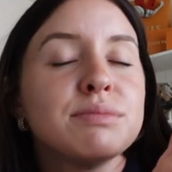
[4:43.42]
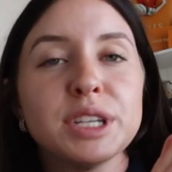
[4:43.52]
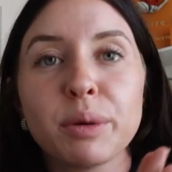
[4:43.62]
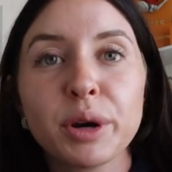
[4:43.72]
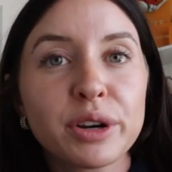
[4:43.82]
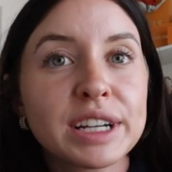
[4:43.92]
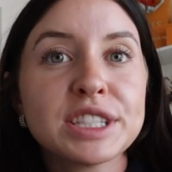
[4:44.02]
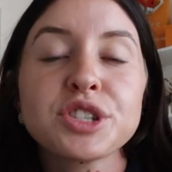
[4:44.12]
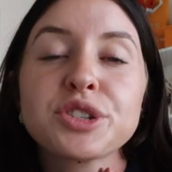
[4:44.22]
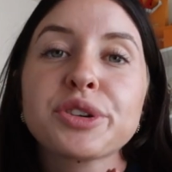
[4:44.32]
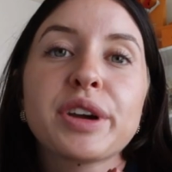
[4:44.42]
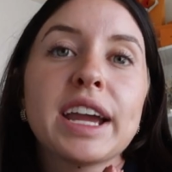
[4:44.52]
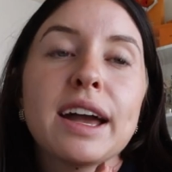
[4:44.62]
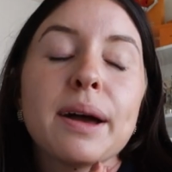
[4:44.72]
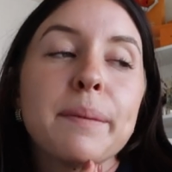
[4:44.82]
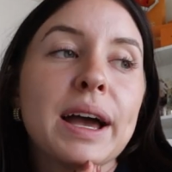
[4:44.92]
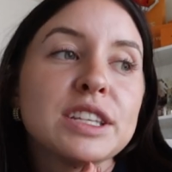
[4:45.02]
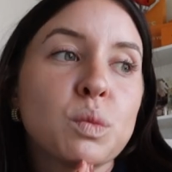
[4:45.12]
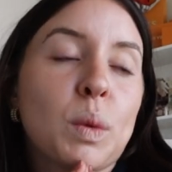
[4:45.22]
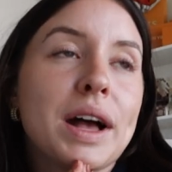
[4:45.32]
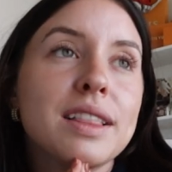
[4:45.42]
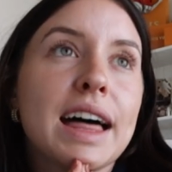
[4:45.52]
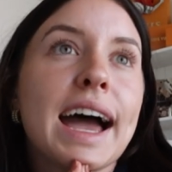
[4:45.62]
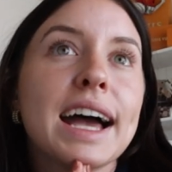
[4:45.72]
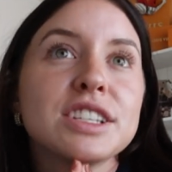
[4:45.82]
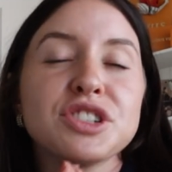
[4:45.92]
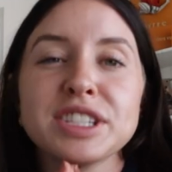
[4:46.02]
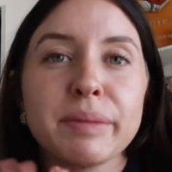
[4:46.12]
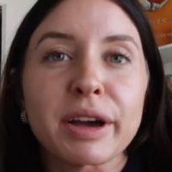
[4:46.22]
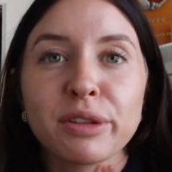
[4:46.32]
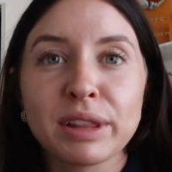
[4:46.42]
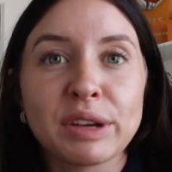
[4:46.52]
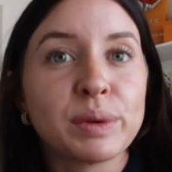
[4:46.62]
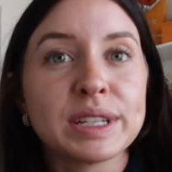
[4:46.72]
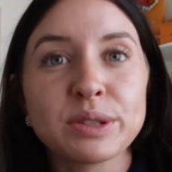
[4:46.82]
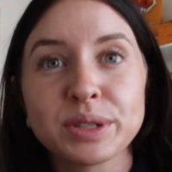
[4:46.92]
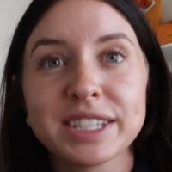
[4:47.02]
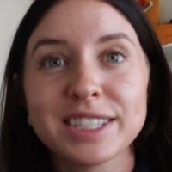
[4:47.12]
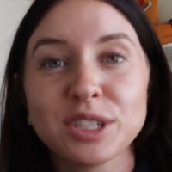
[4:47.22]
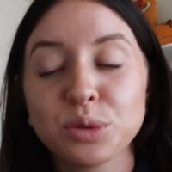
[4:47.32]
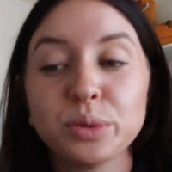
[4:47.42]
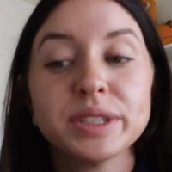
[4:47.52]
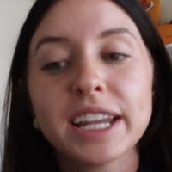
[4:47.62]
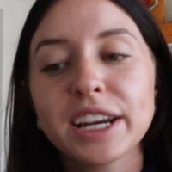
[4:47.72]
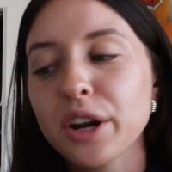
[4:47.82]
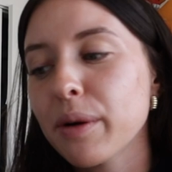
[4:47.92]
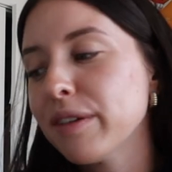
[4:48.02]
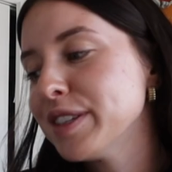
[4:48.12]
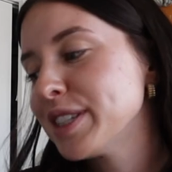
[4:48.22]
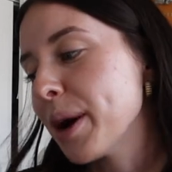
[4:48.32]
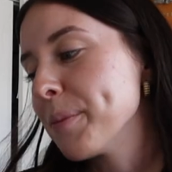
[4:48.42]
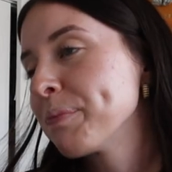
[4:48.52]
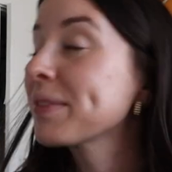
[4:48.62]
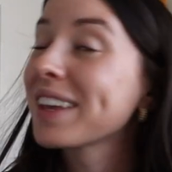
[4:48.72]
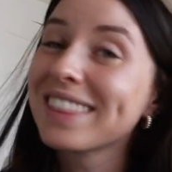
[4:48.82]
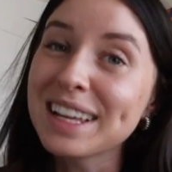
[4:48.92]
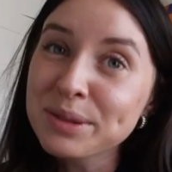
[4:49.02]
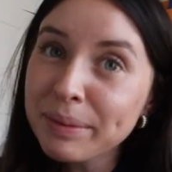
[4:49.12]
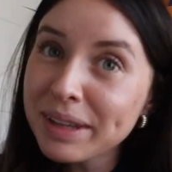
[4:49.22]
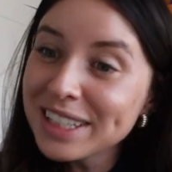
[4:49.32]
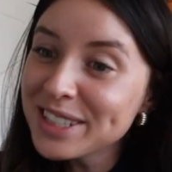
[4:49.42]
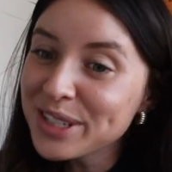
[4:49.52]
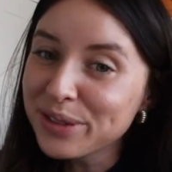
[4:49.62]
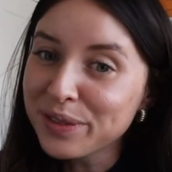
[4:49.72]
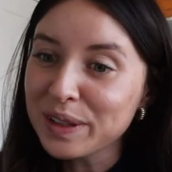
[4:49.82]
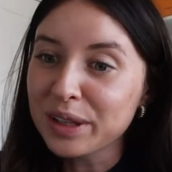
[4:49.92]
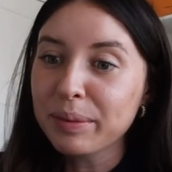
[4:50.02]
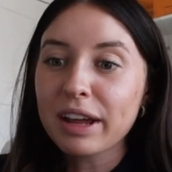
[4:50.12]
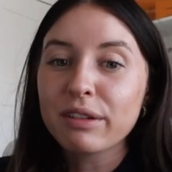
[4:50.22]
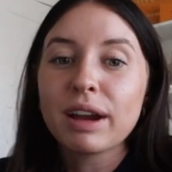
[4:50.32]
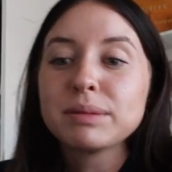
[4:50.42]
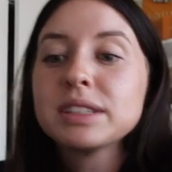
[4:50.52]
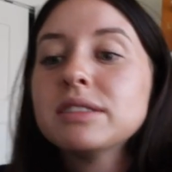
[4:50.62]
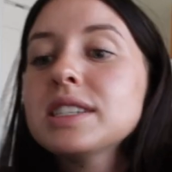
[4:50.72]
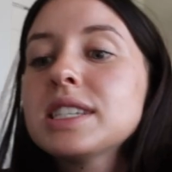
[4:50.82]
you know, her Instagram as well as just some other like resources and tools that I know of. So that's what I'm gonna do for a little bit. I grabbed a little